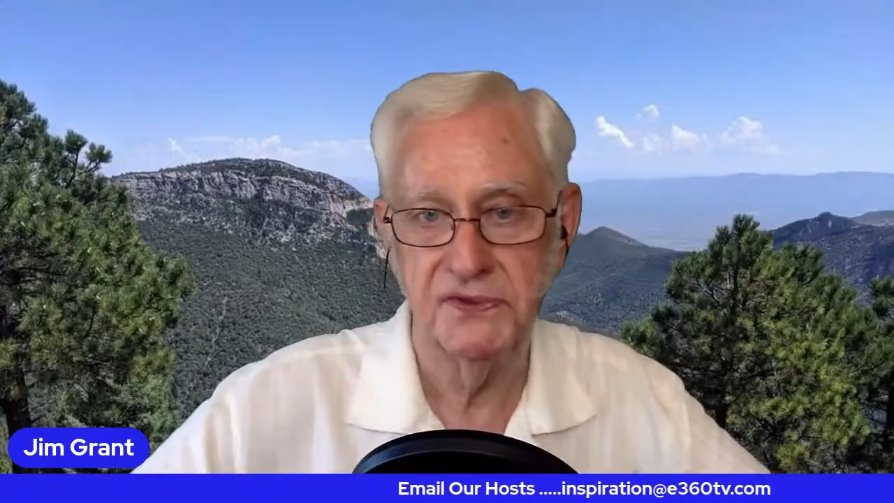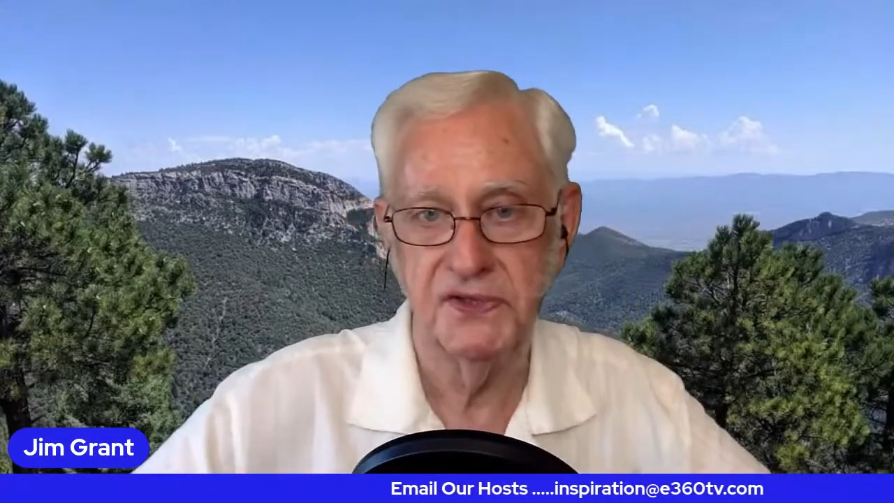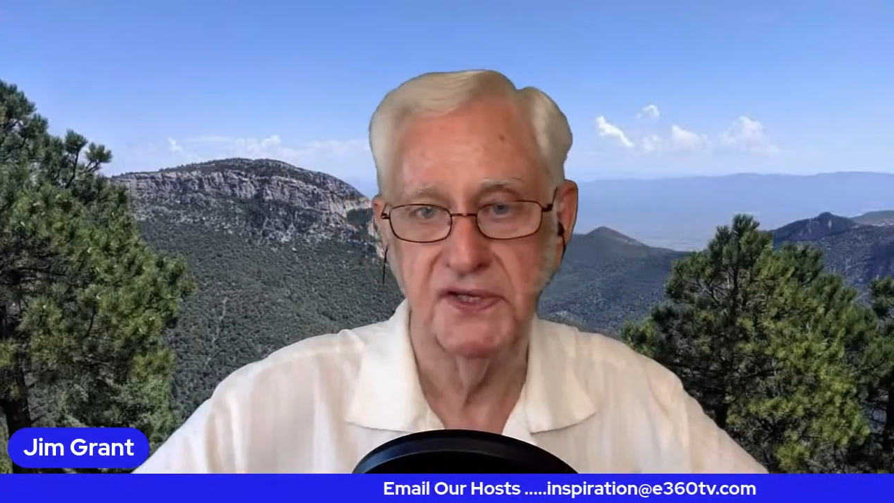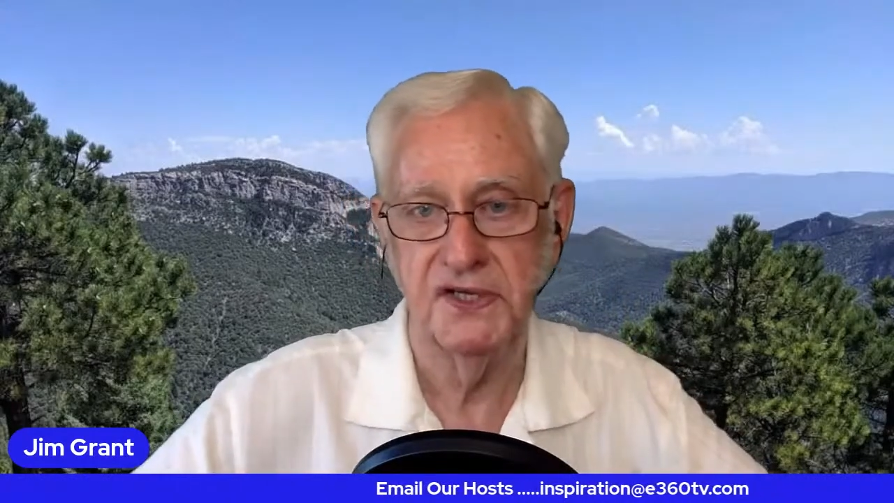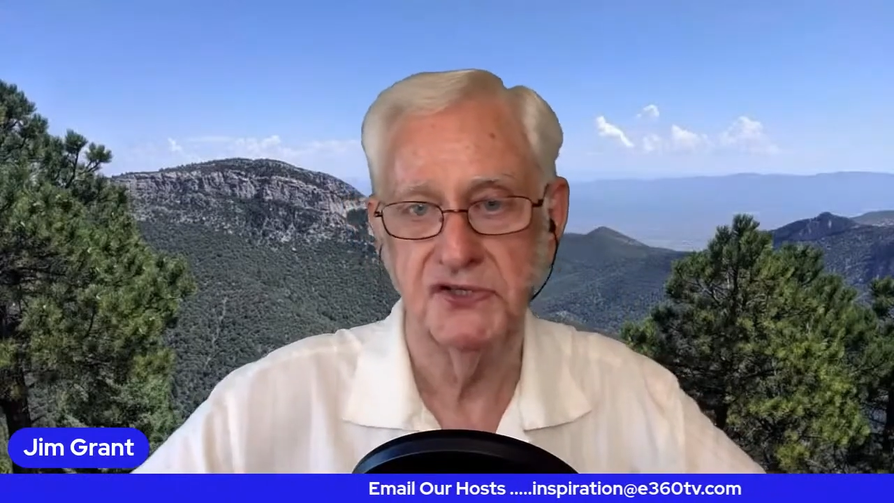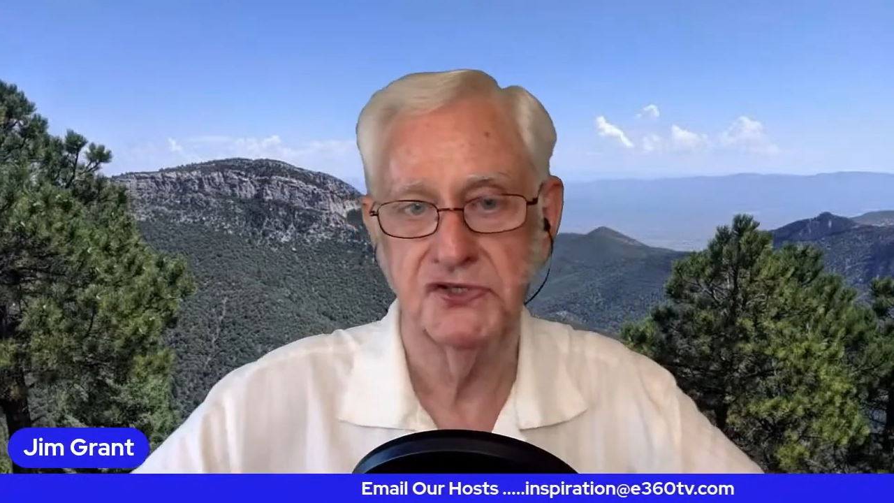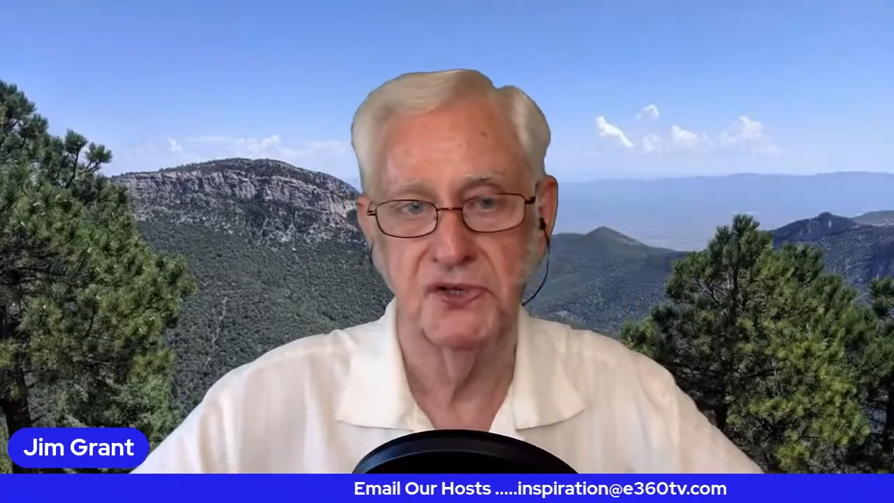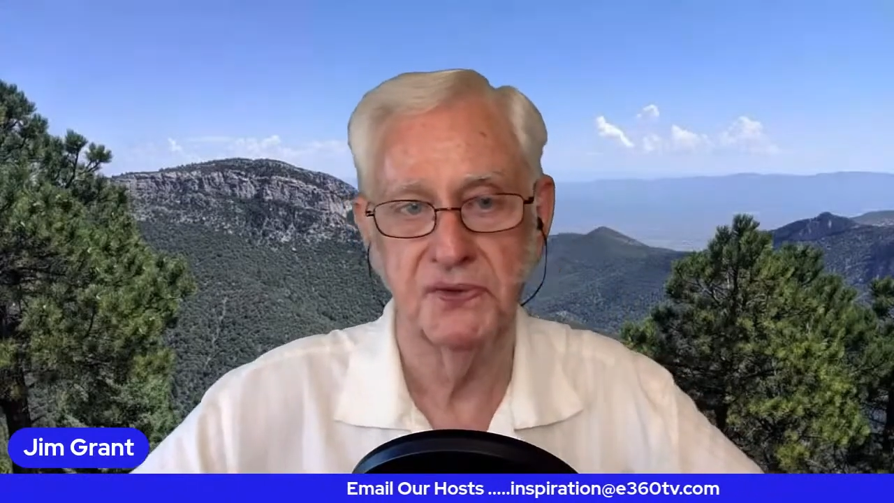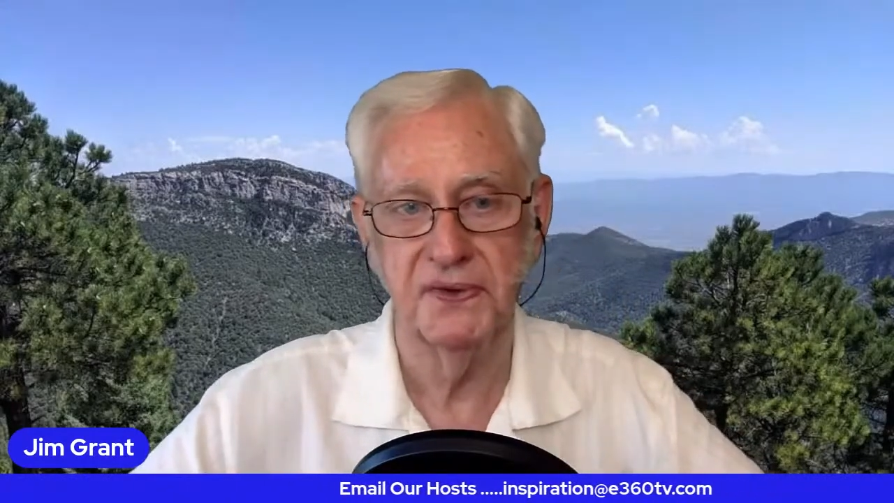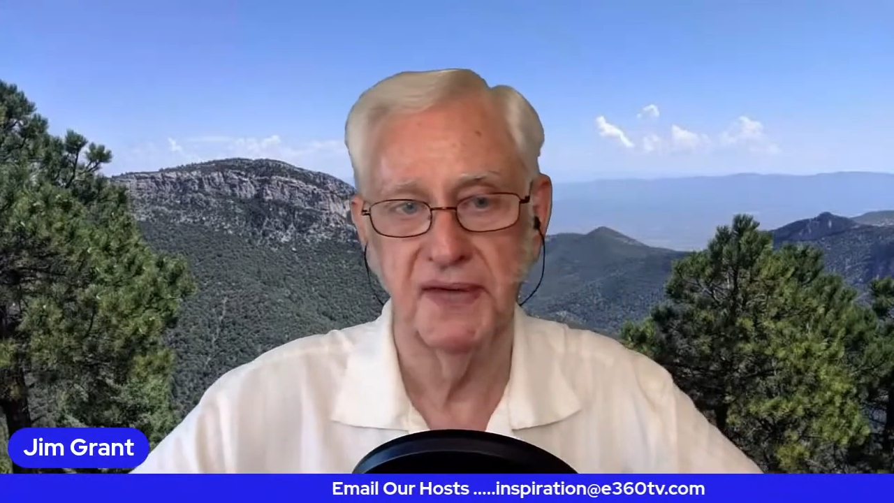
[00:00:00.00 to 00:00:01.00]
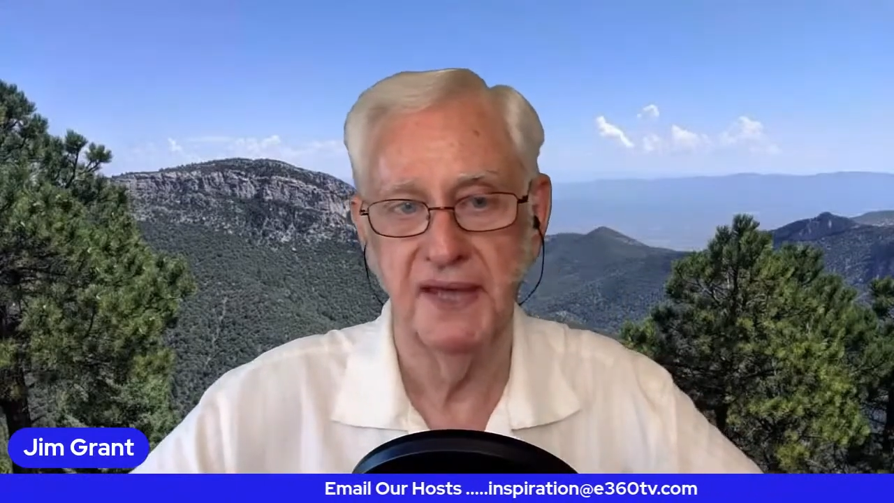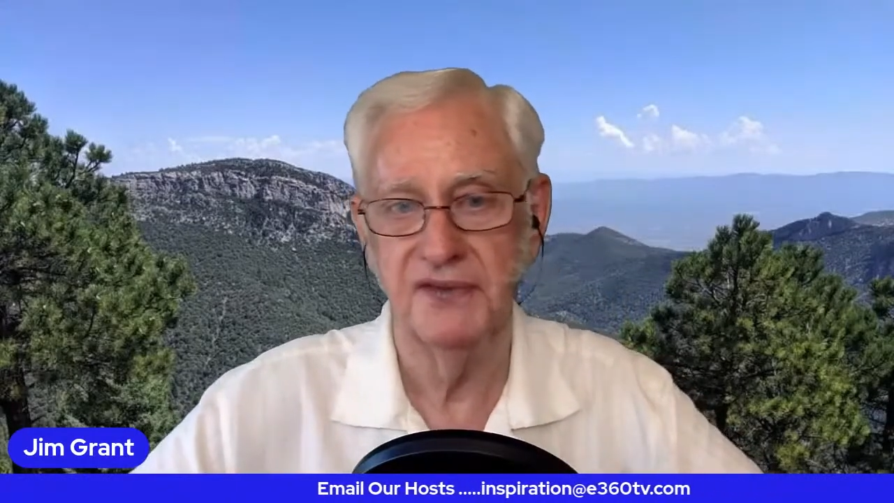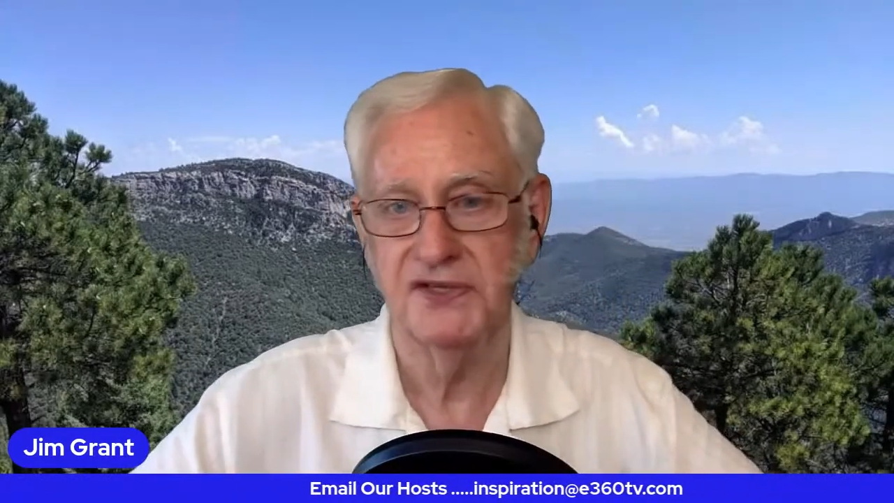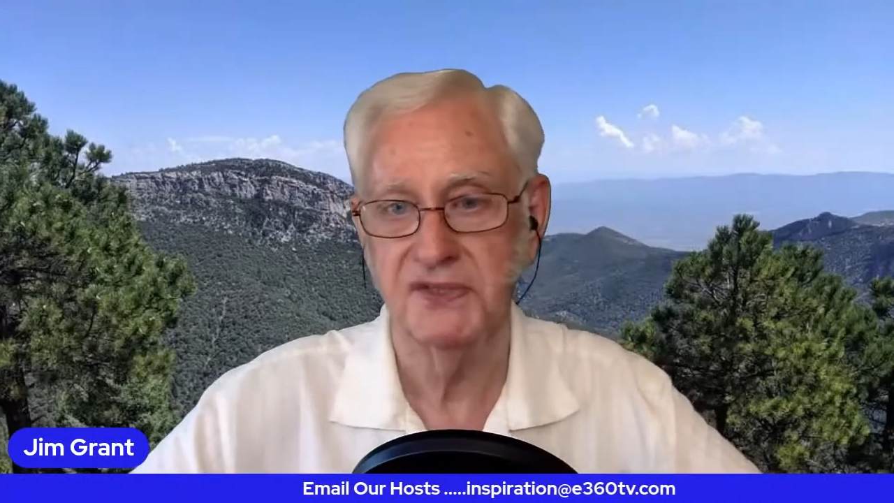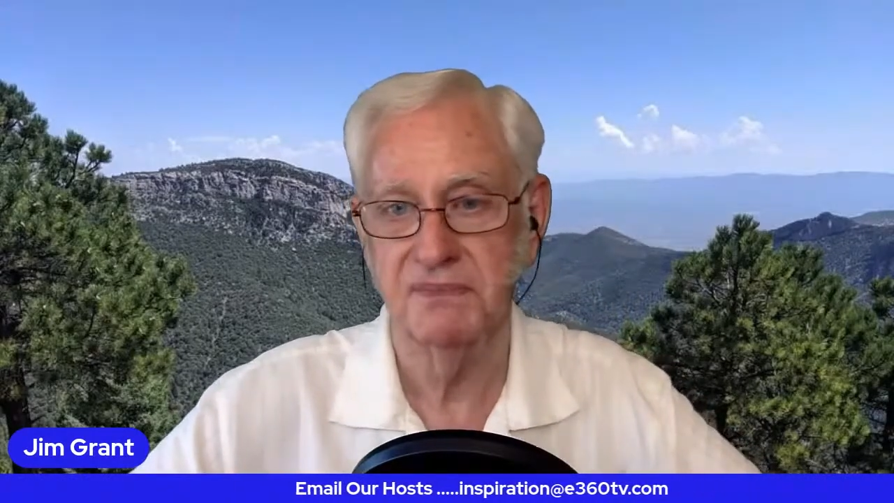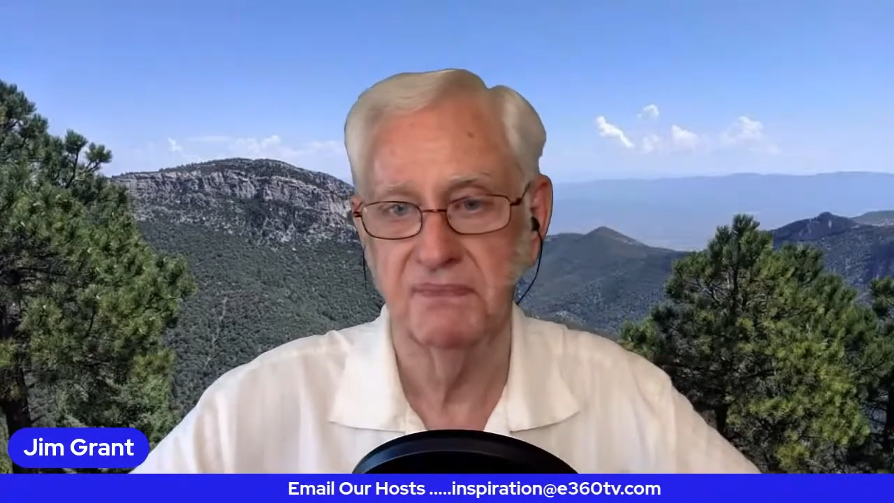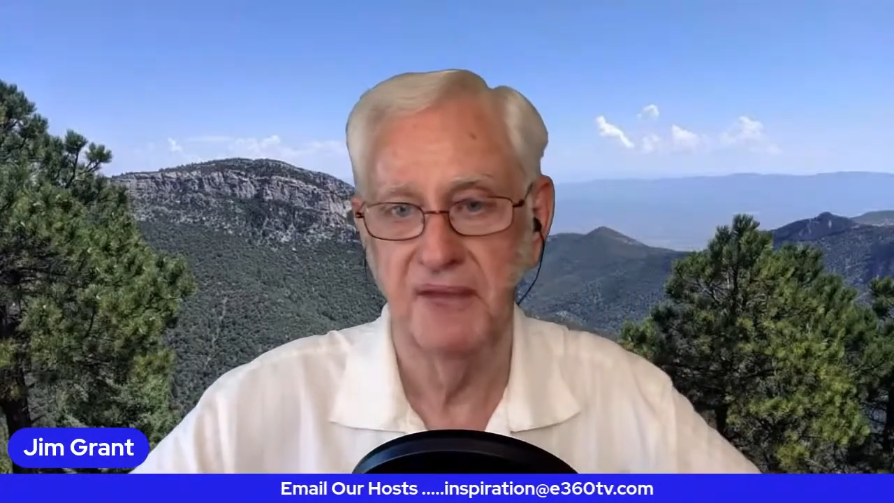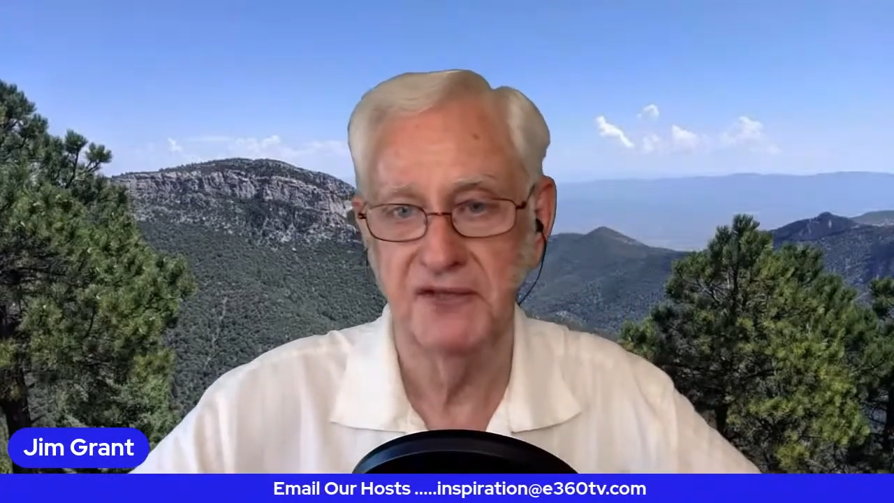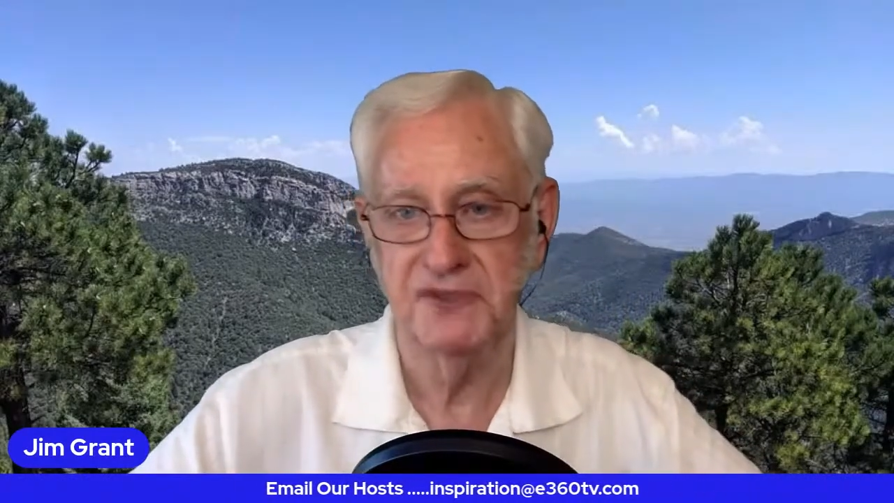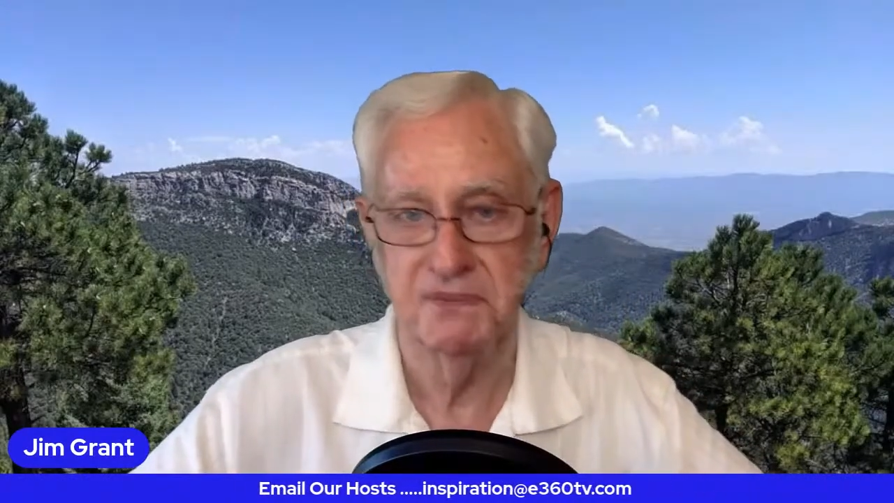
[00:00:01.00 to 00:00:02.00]
to teach children
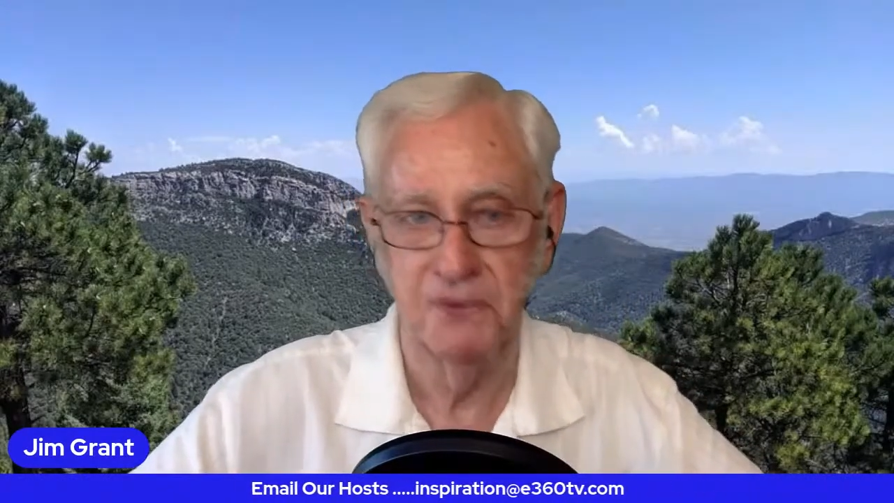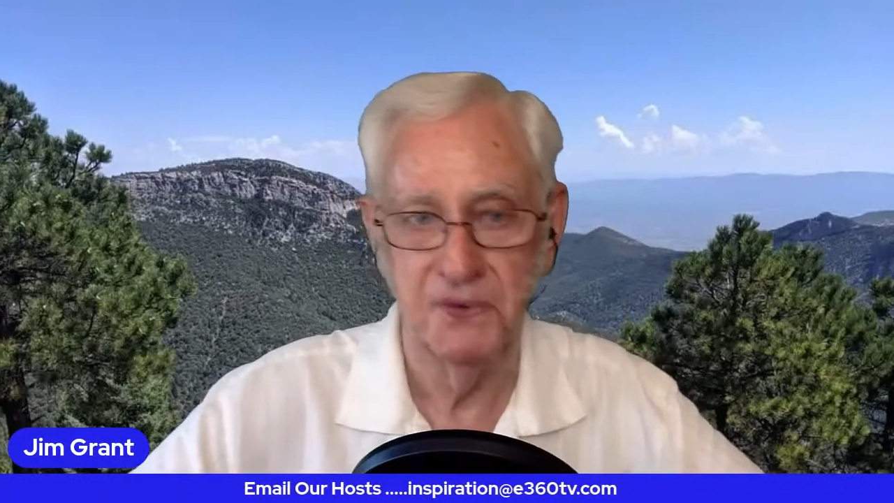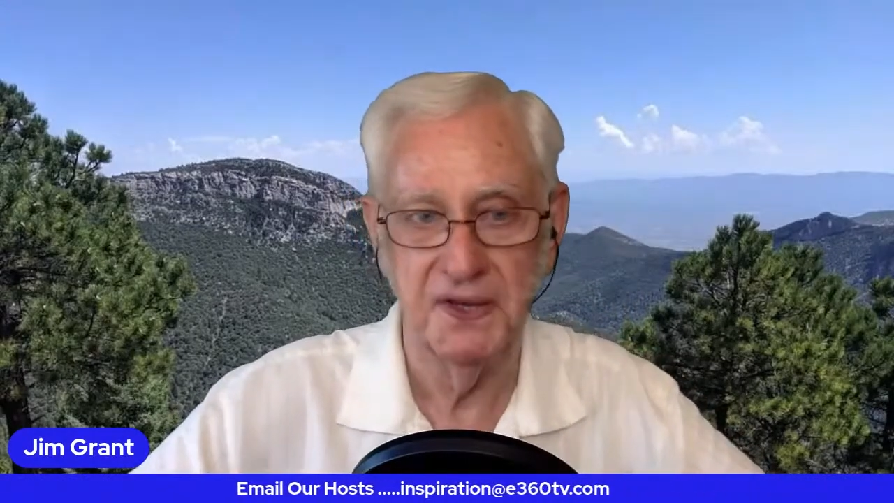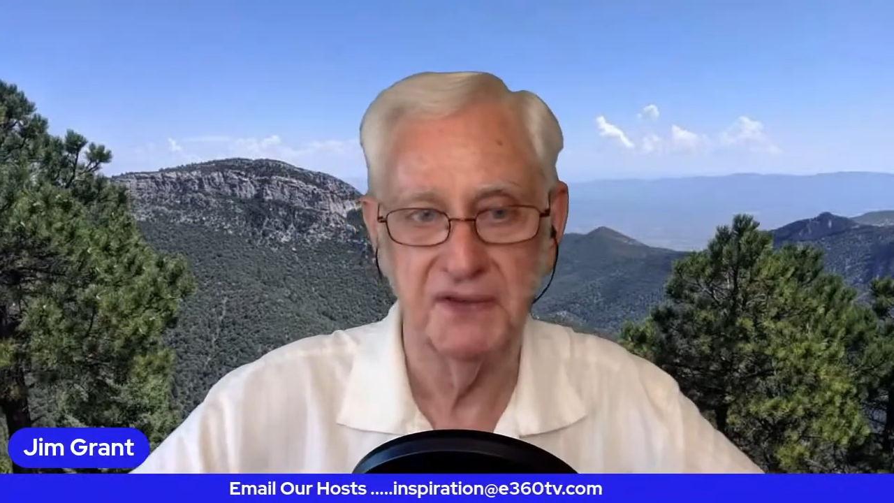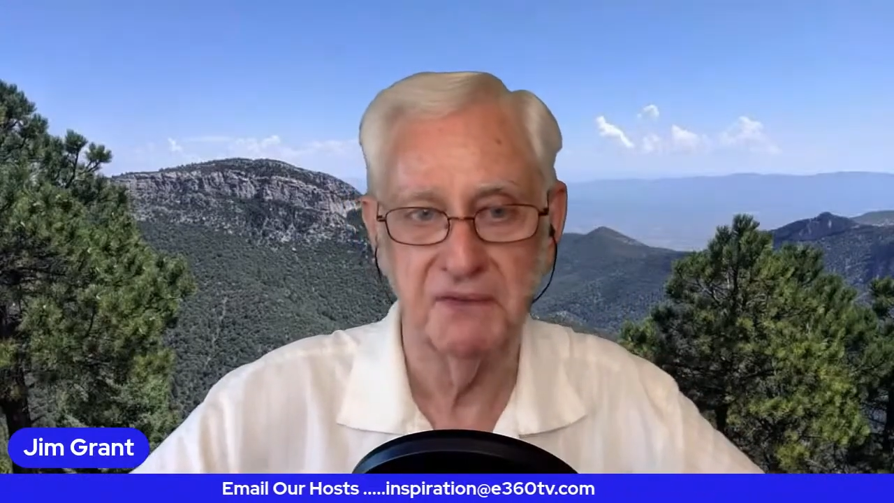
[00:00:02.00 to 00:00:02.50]
and supporting